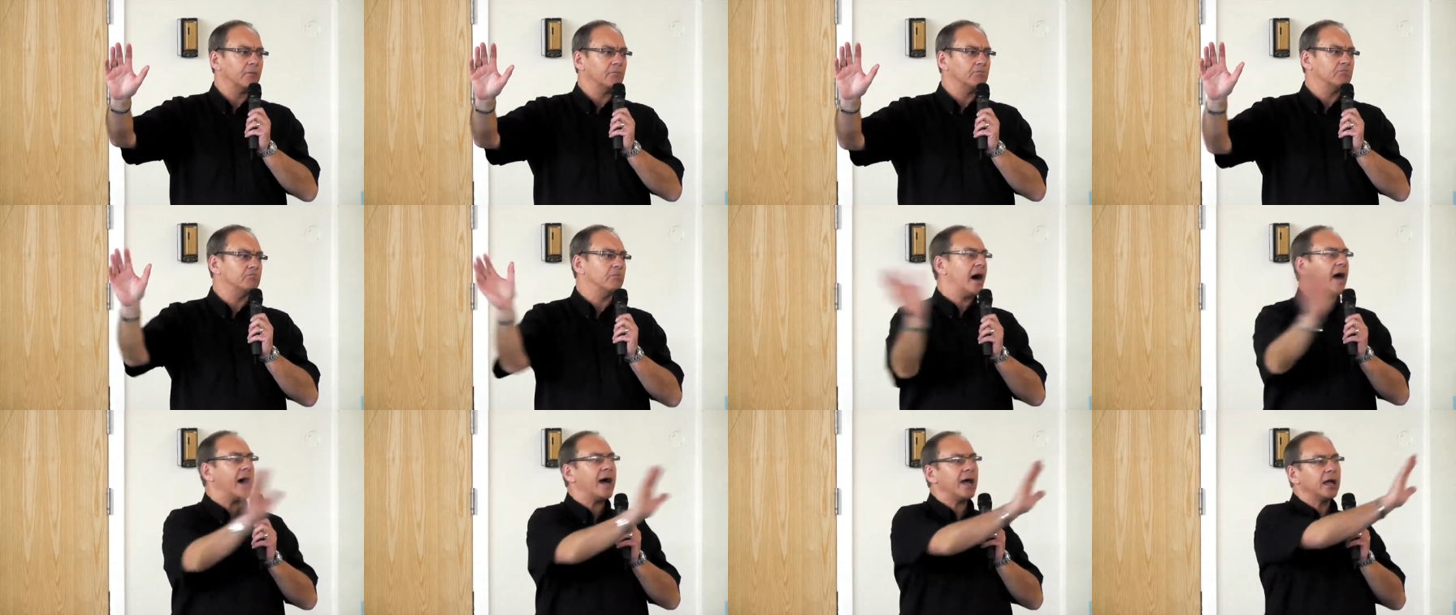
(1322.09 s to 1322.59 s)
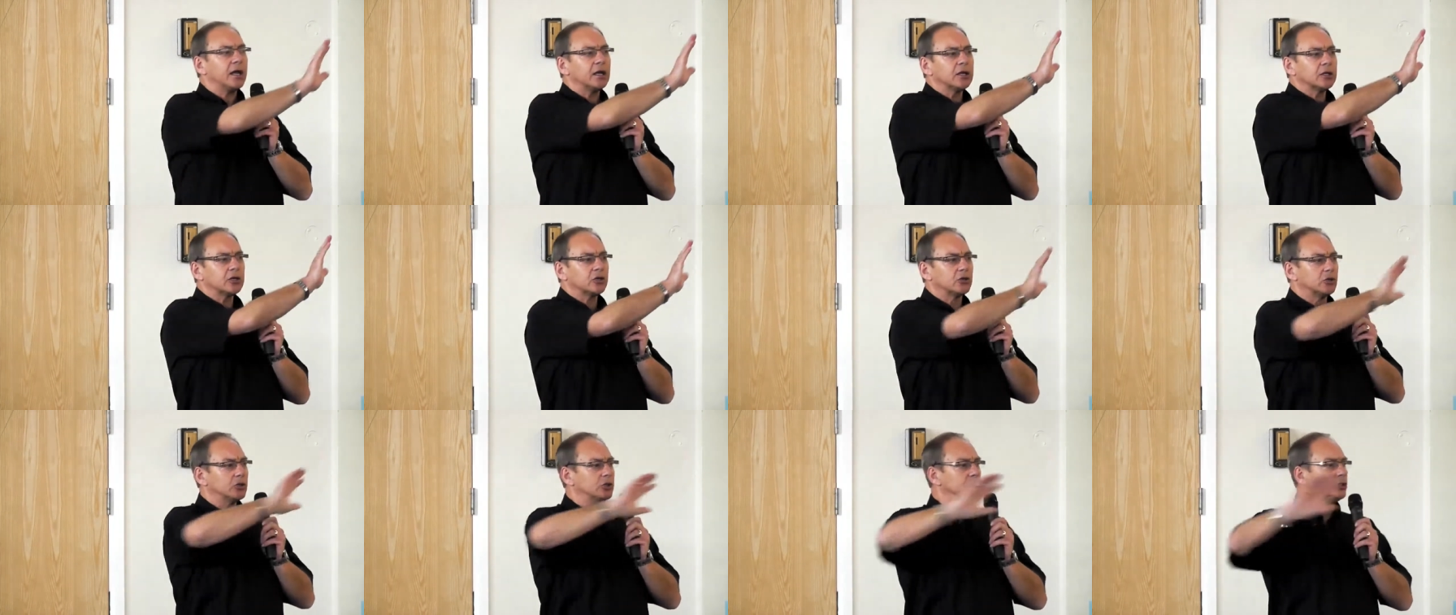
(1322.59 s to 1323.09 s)
Man
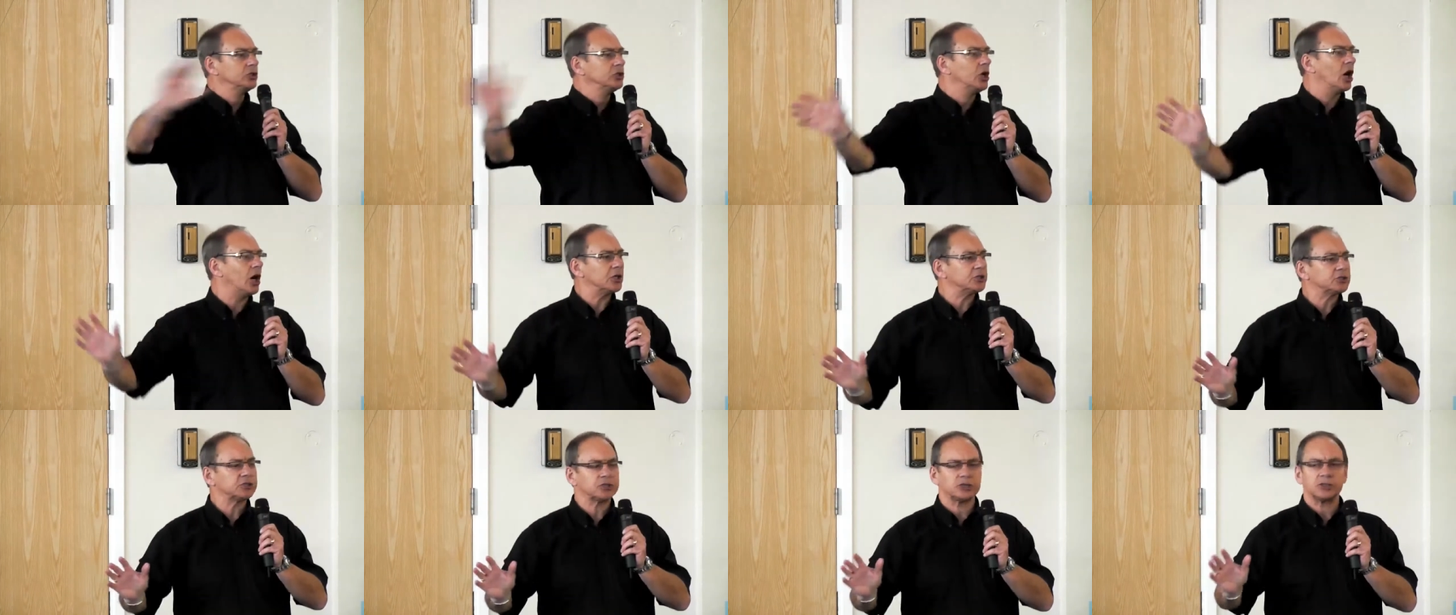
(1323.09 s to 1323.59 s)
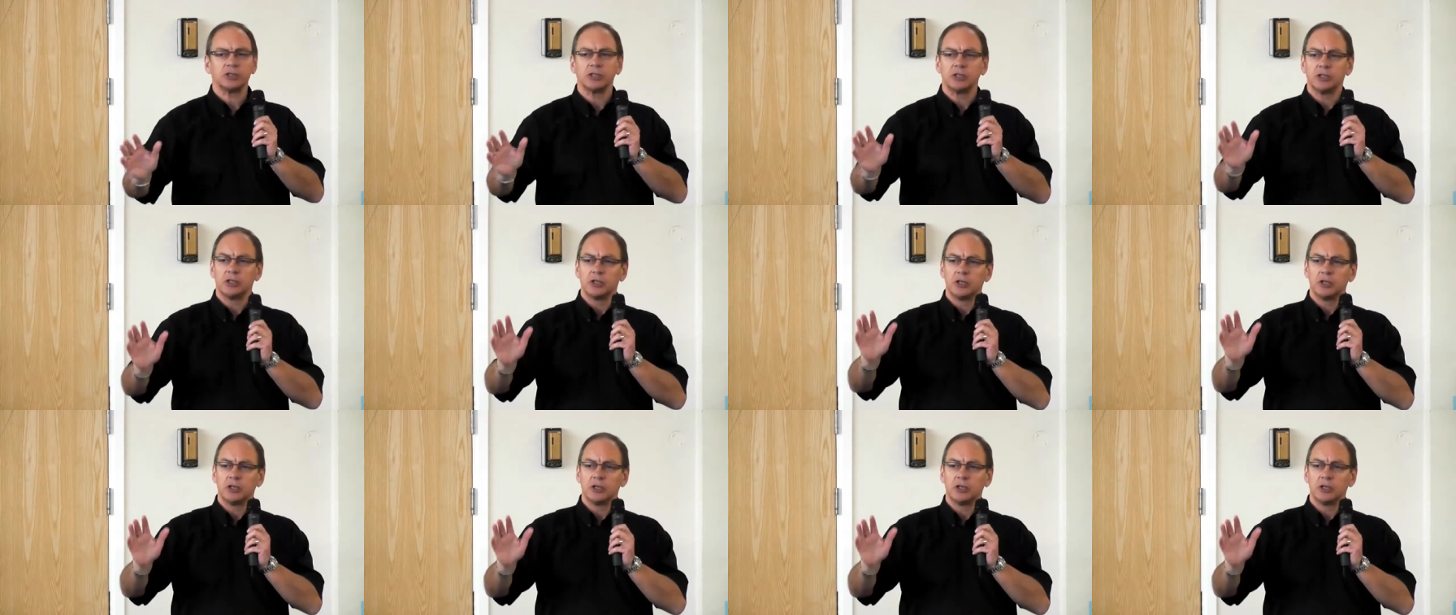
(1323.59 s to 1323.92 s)
could not